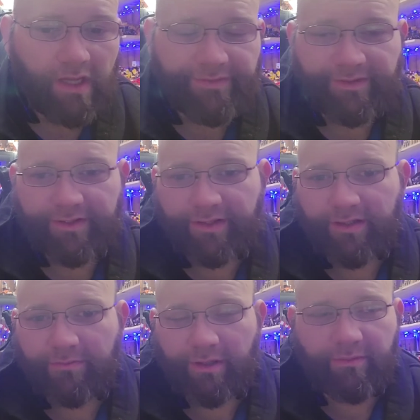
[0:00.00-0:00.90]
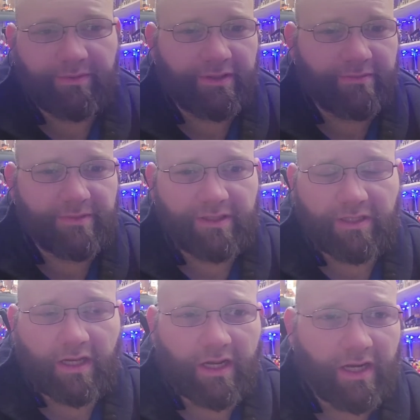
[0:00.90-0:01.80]
as I could come up with. I mean,
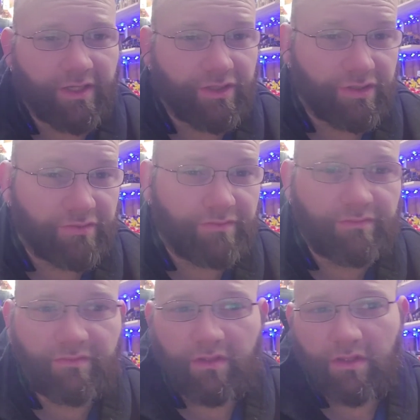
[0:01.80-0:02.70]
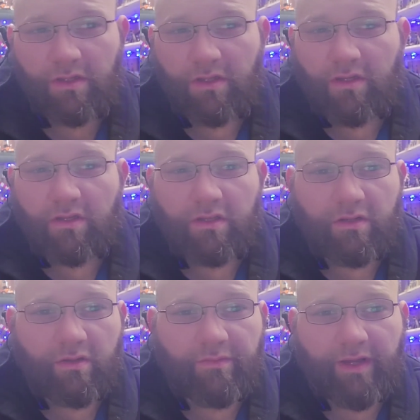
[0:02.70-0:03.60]
I gotta shoot. You
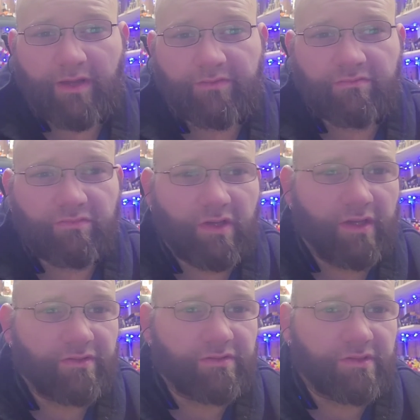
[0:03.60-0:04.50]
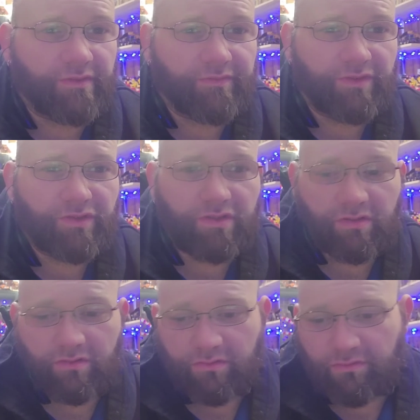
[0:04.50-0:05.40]
know, we got stuff to
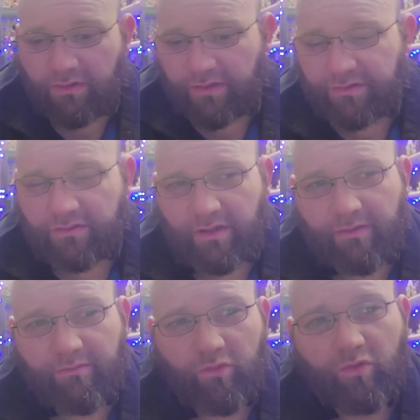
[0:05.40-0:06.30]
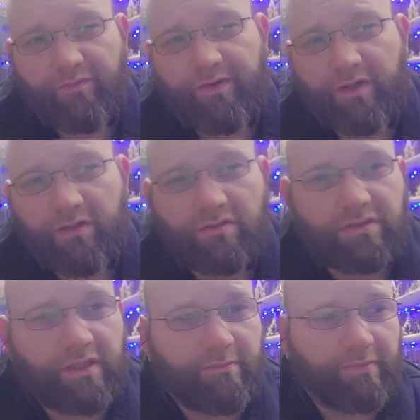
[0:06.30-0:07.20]
shoot. I still got more
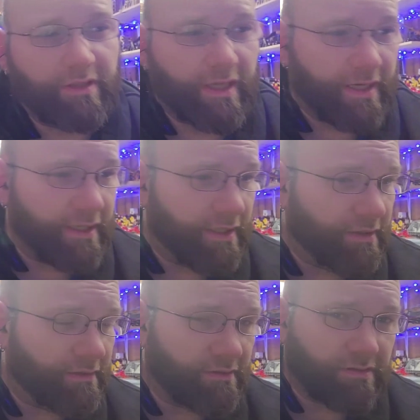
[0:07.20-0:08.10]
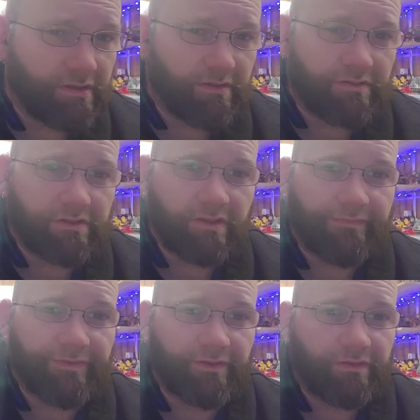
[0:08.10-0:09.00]
videos that I'm planning. There's still
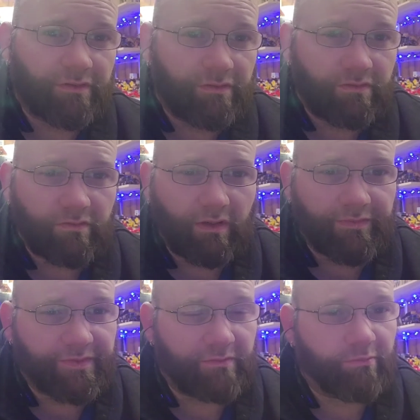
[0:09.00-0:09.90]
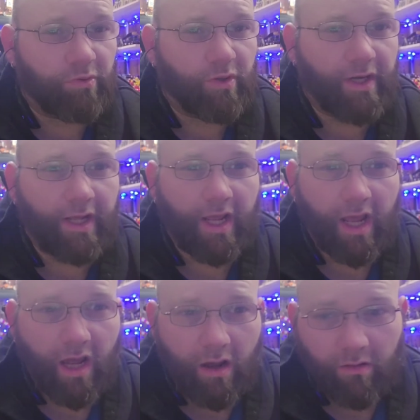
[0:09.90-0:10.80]
stuff to do. I'm still porting
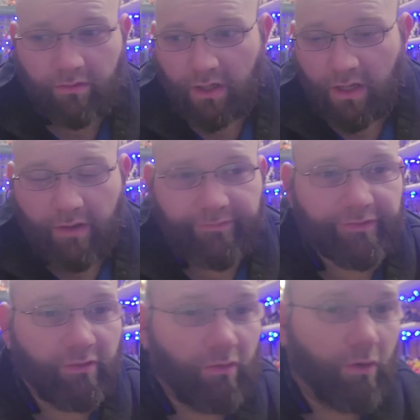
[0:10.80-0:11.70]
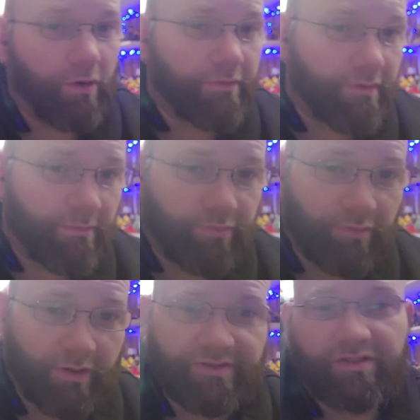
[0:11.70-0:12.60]
out. I'm still ordering
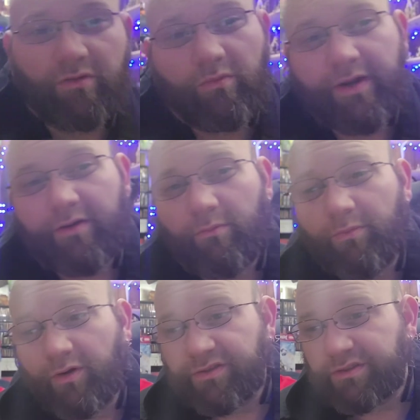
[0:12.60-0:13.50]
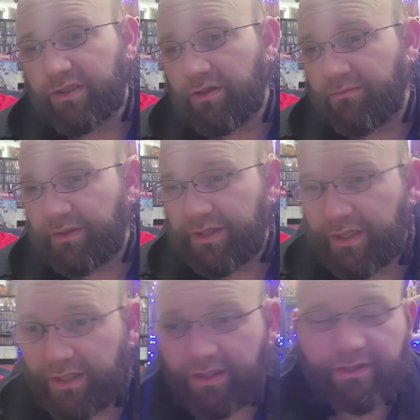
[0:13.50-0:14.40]
ports. Still waiting on parts to come
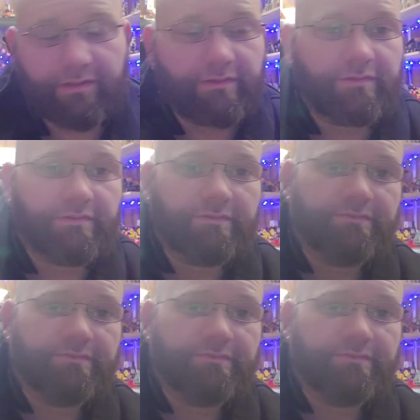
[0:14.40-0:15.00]
in.